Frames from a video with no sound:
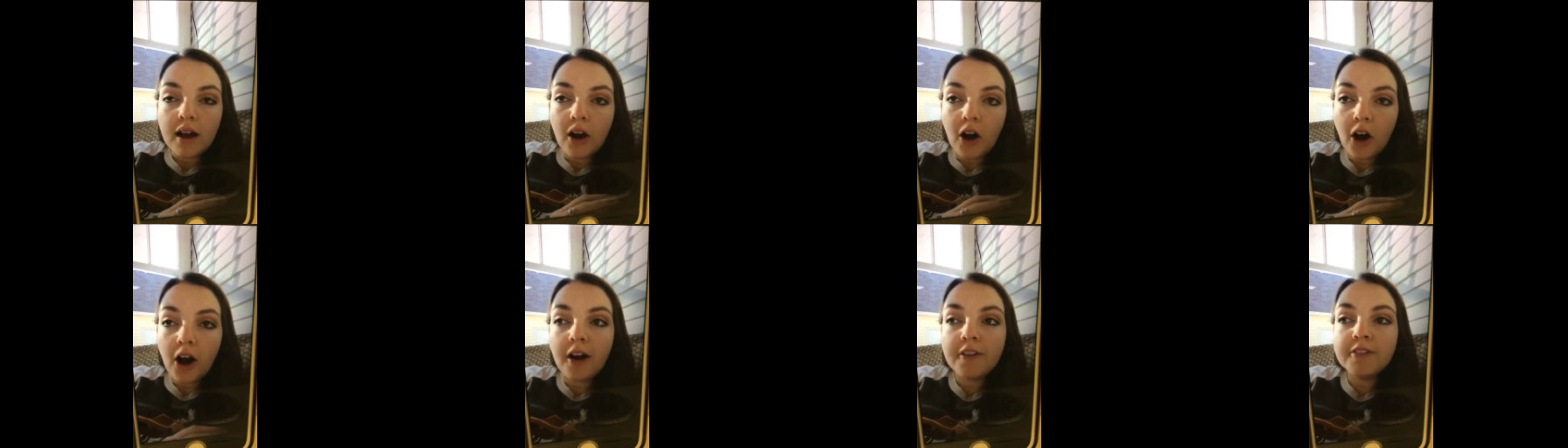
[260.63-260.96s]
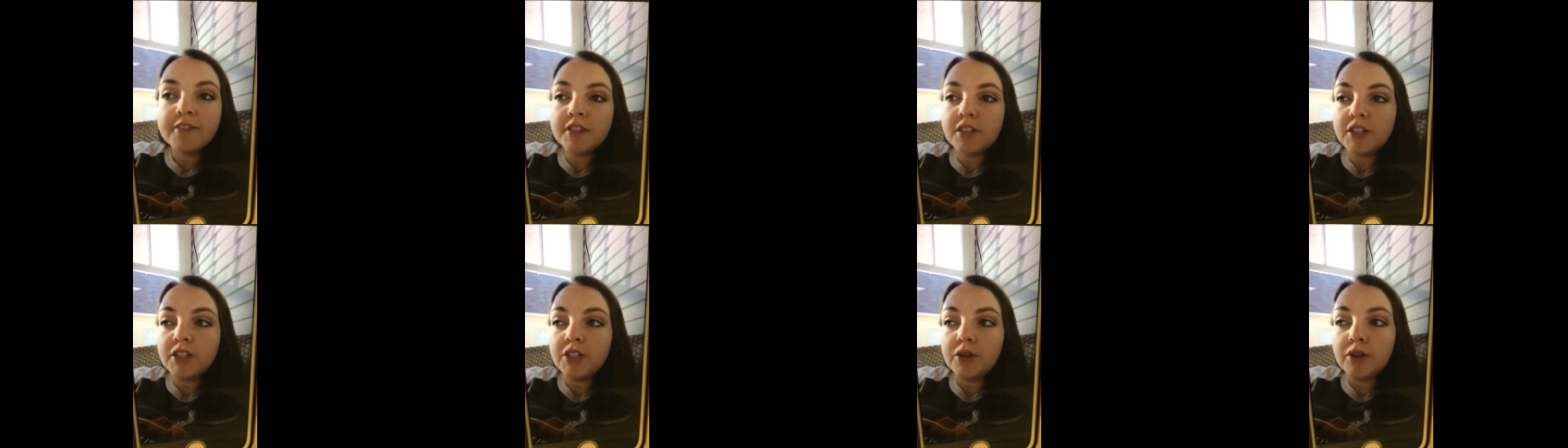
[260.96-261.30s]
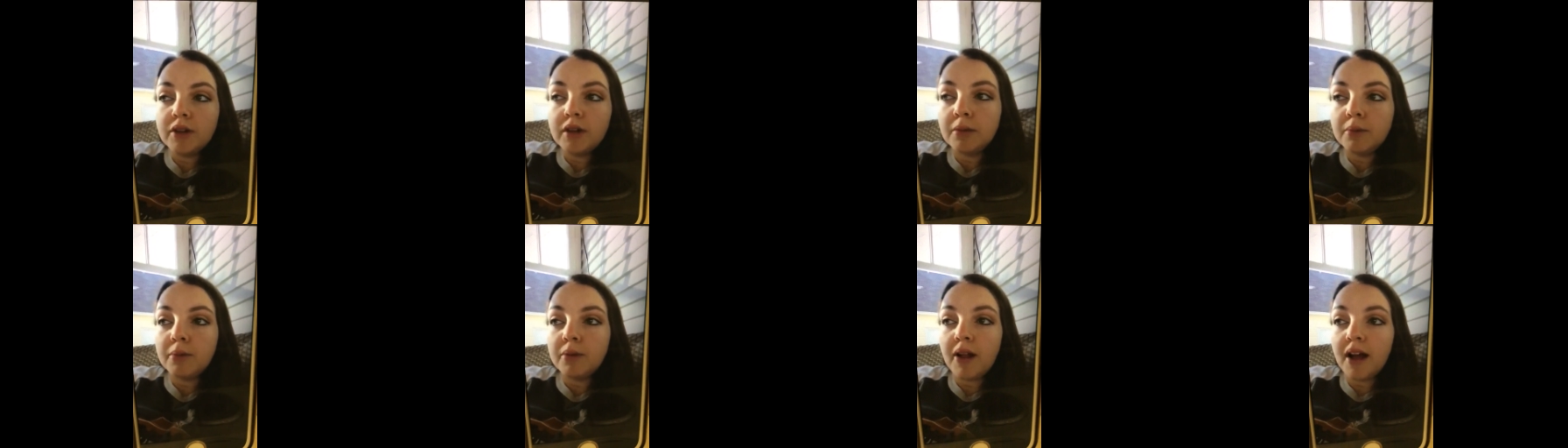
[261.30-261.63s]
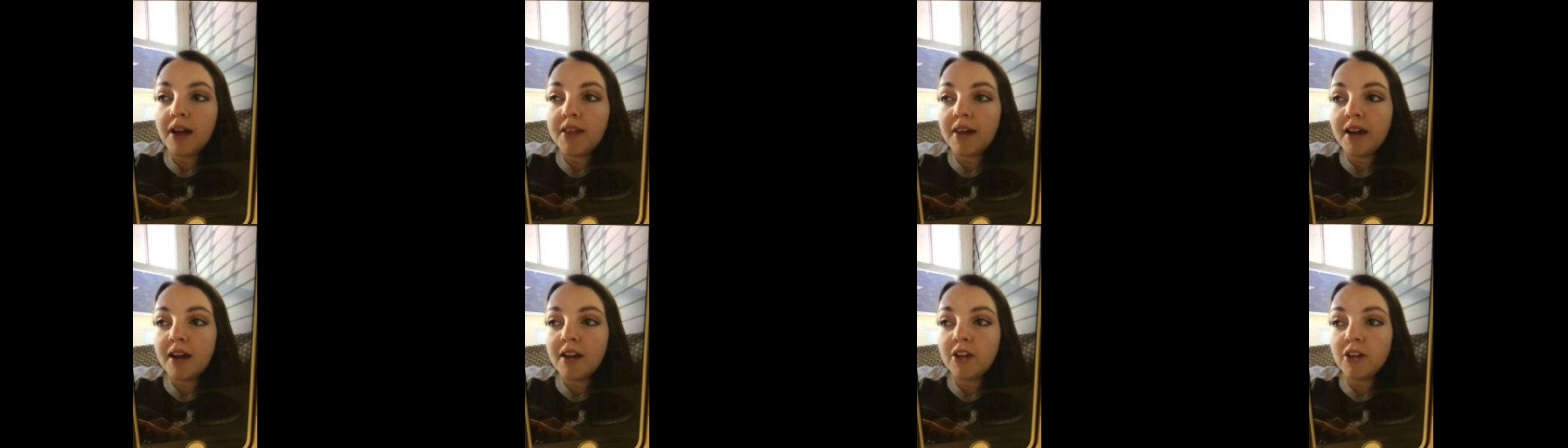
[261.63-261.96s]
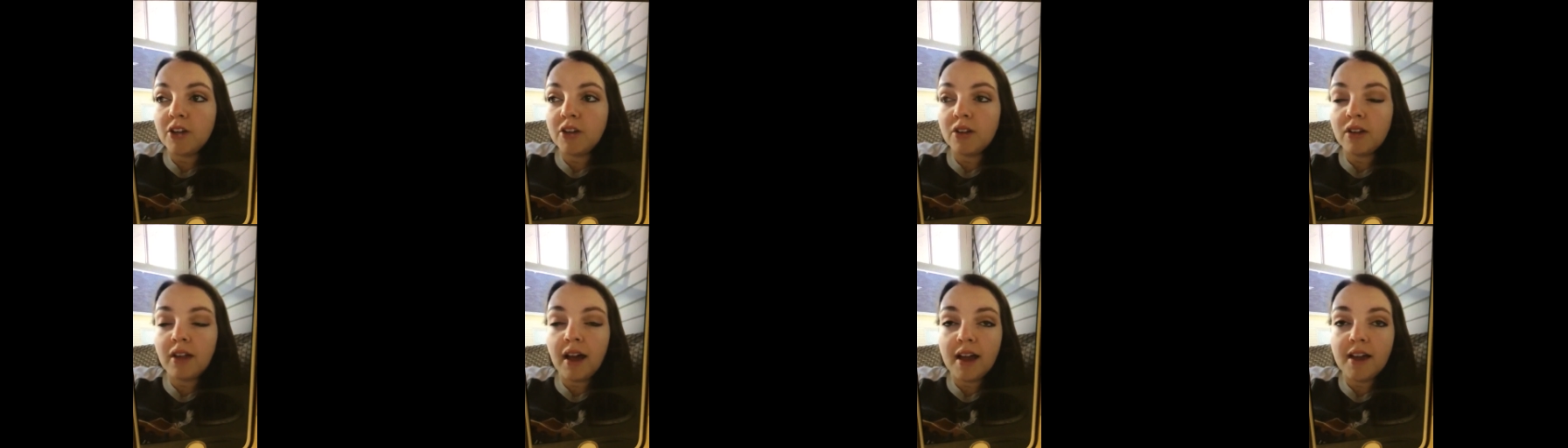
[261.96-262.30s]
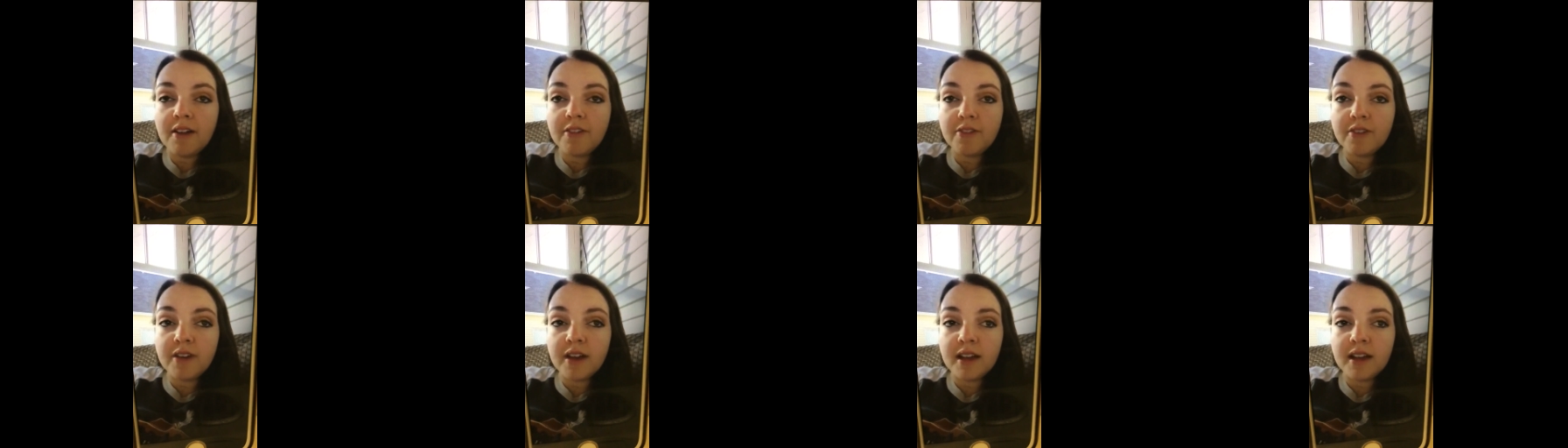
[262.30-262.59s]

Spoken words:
often you can apply that in your life.